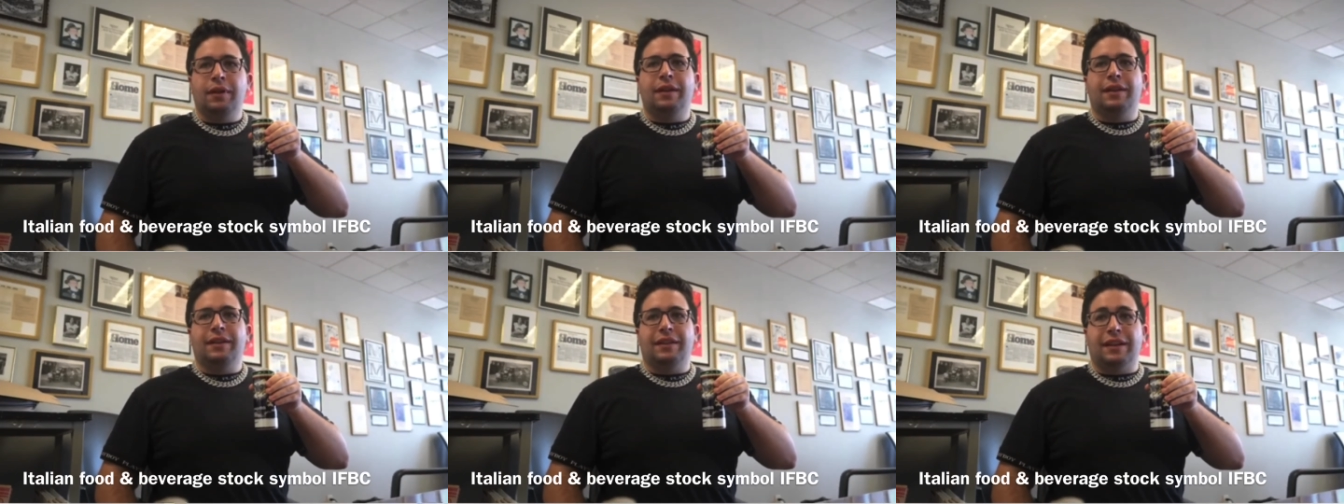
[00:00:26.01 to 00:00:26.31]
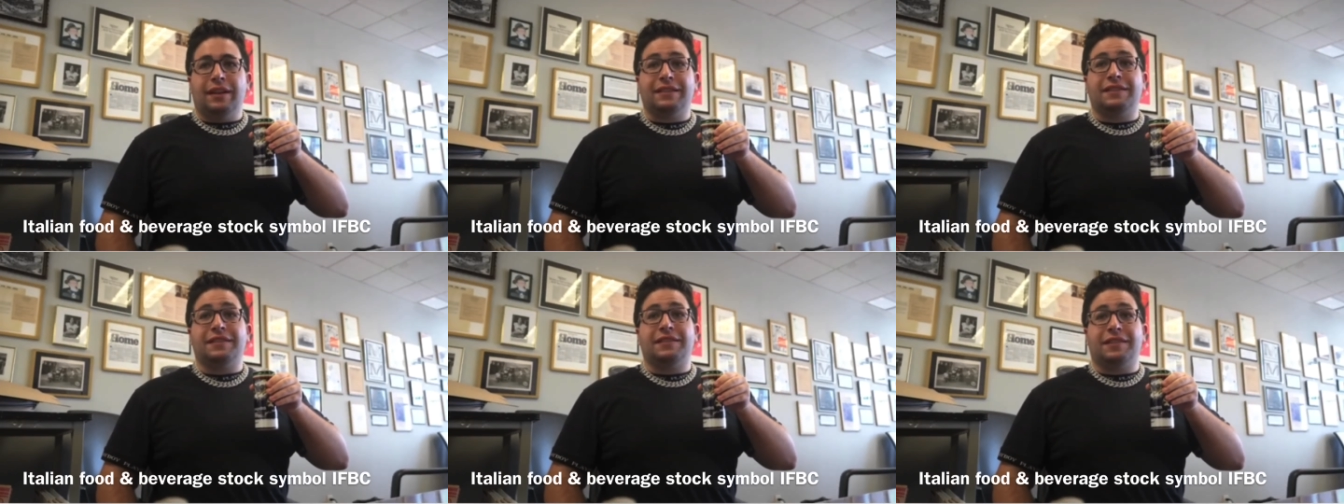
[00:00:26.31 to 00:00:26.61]

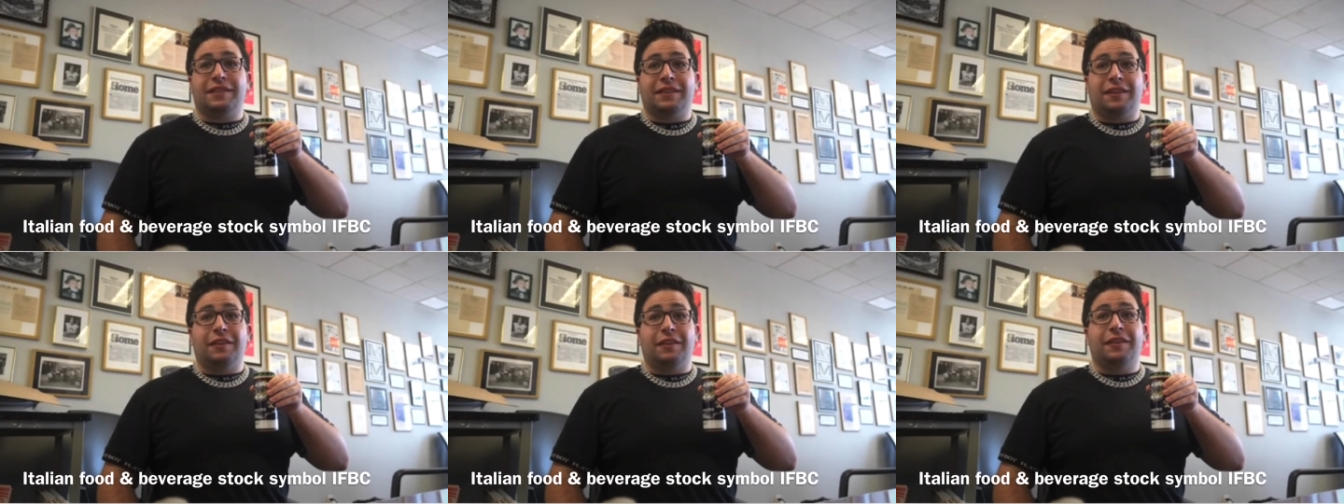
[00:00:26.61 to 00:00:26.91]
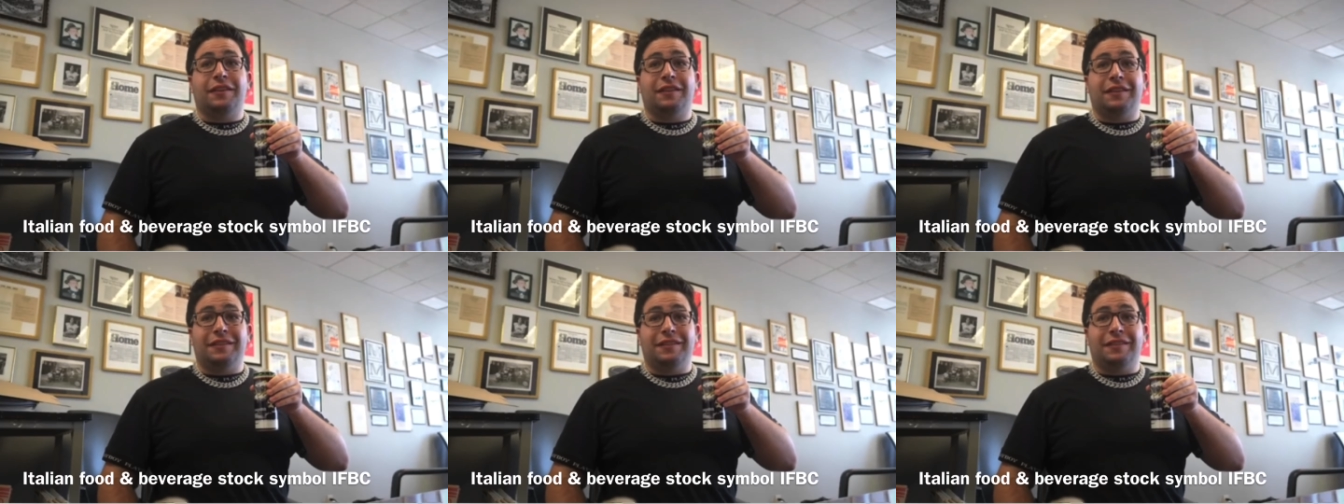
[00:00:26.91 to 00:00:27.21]
That's
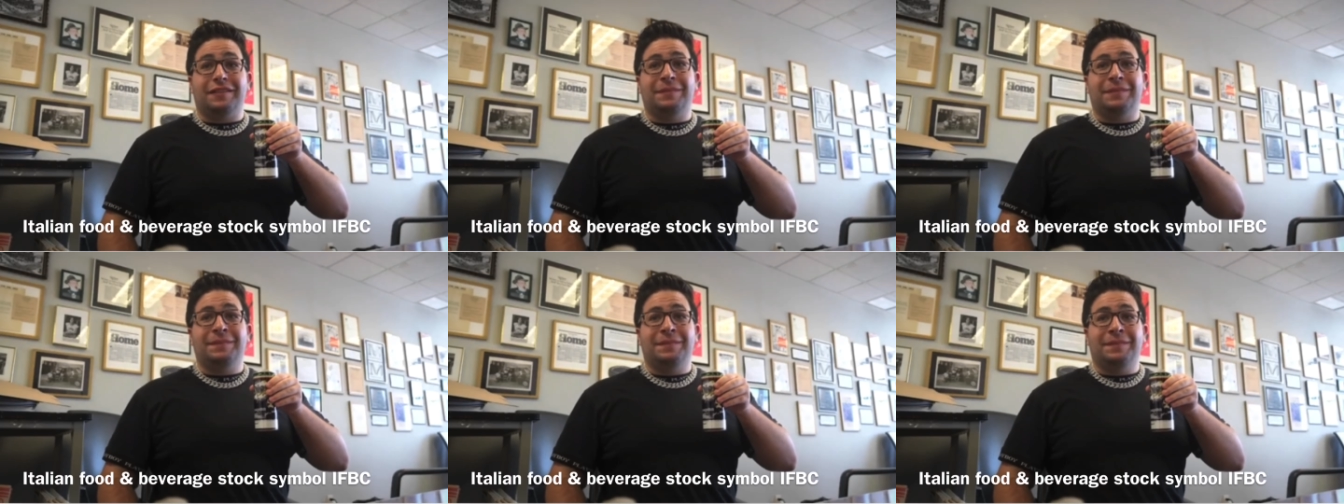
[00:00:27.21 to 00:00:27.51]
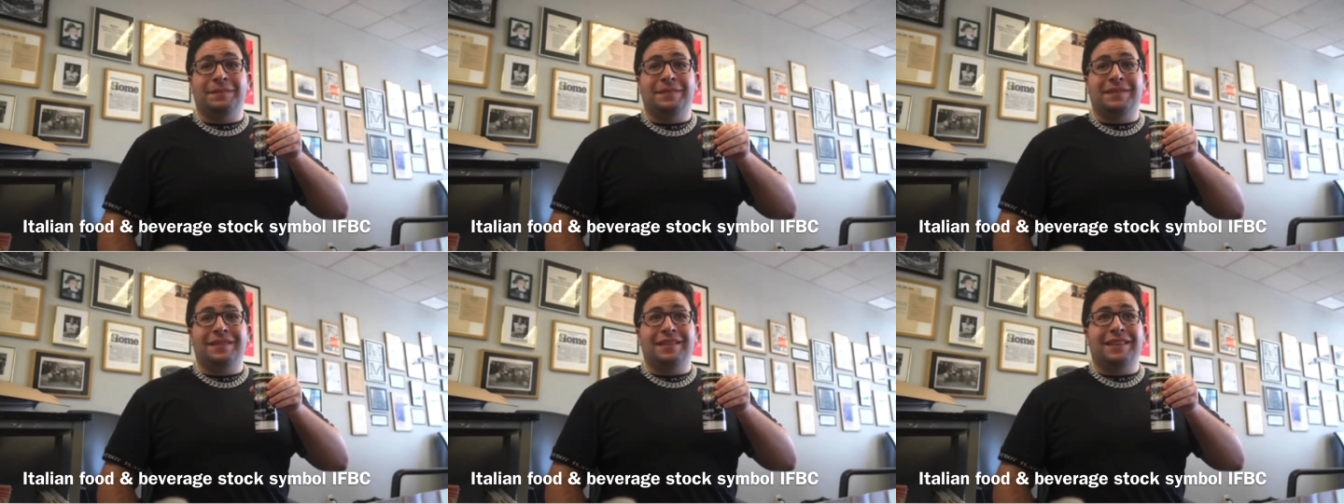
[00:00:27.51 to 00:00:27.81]
good.
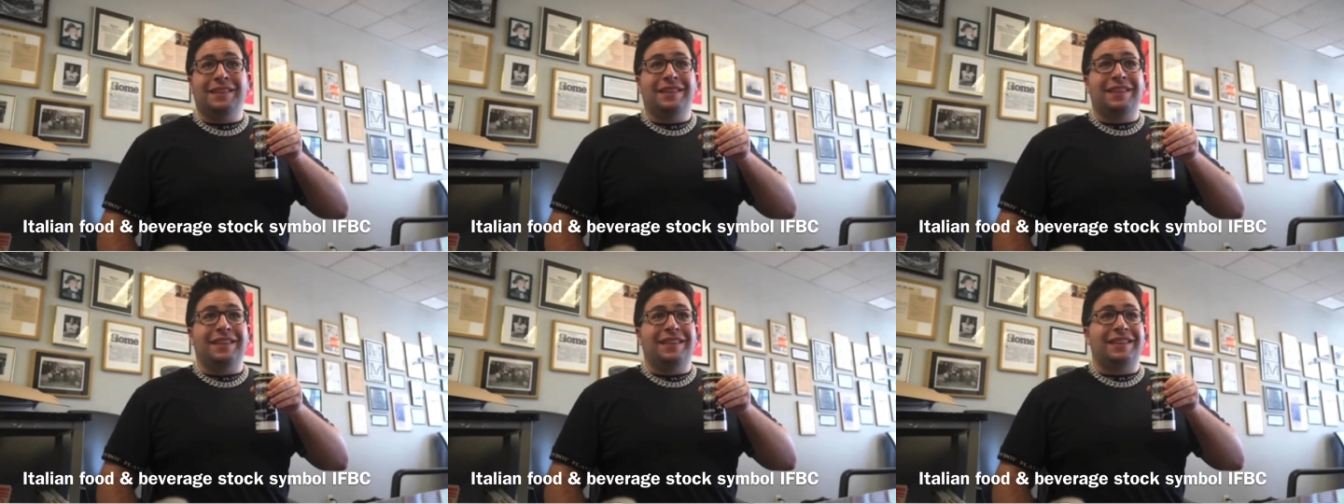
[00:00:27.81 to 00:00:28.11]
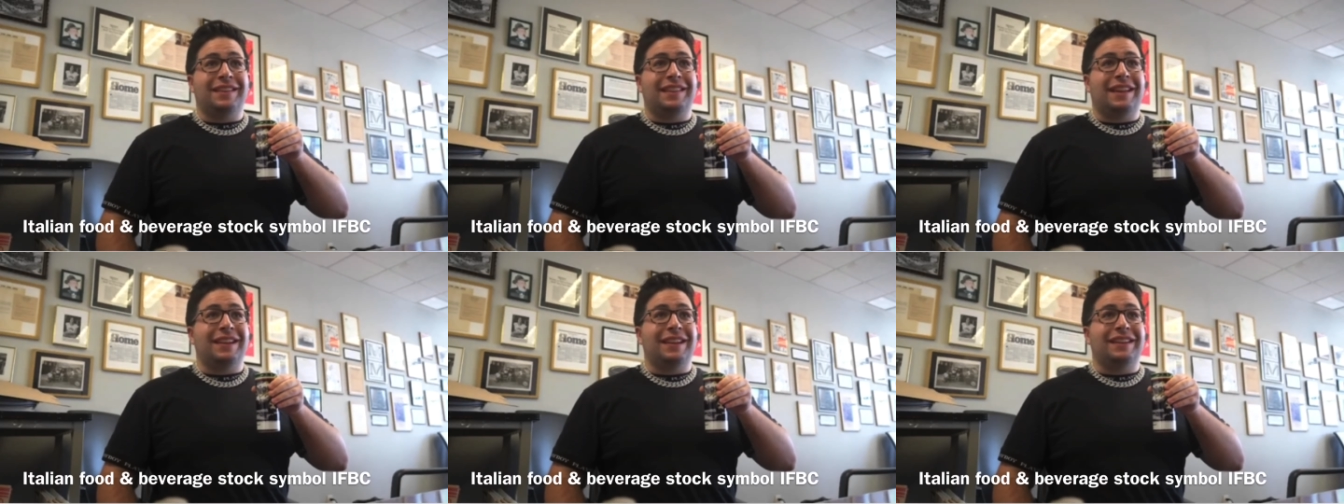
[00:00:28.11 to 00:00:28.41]
See,
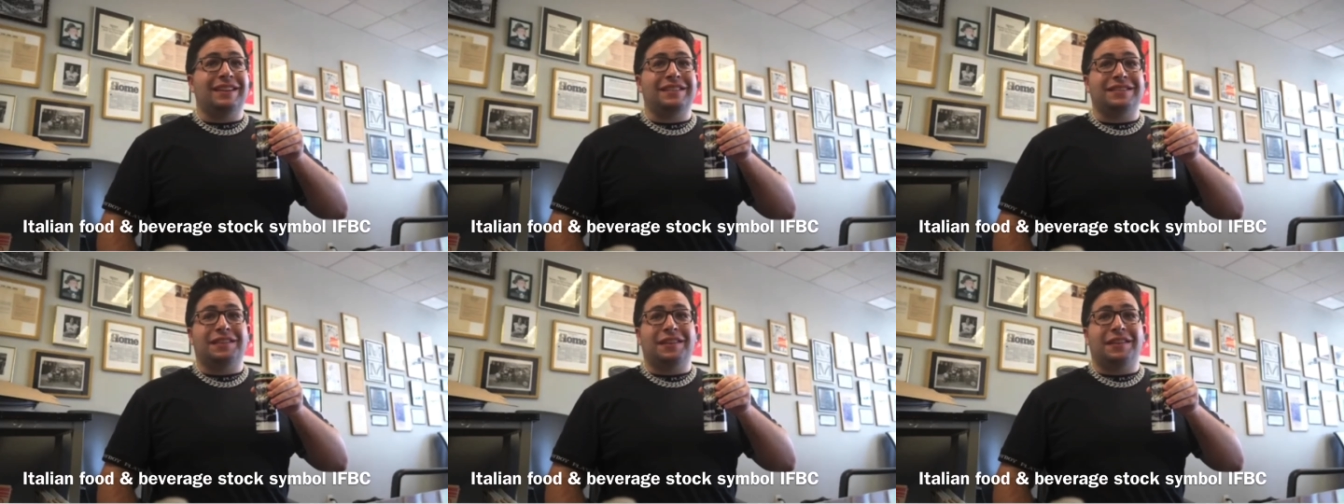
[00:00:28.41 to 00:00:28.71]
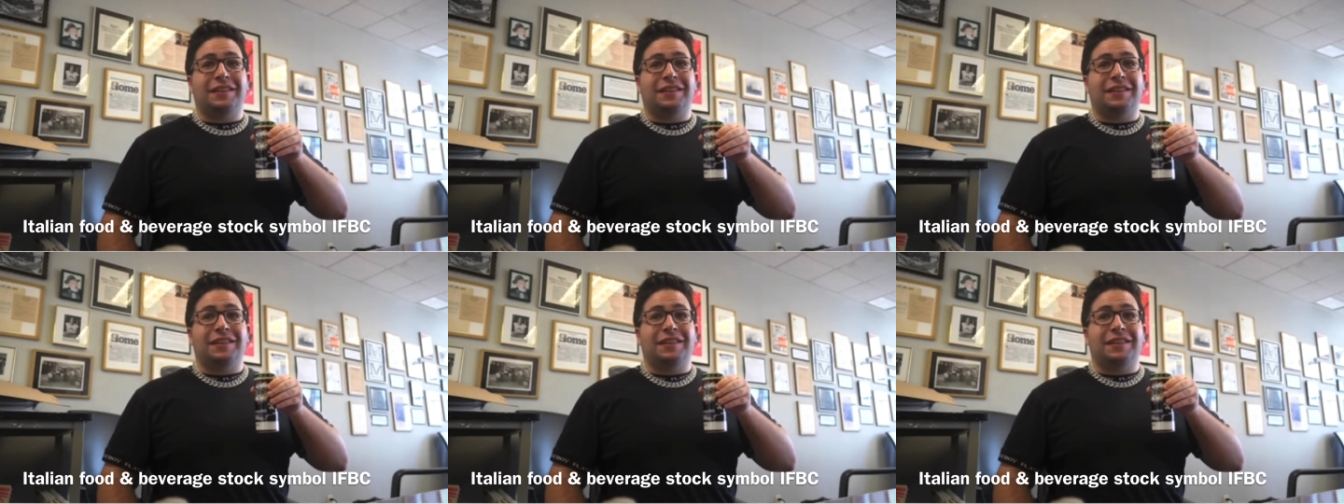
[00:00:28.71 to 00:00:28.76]
can that you, is good.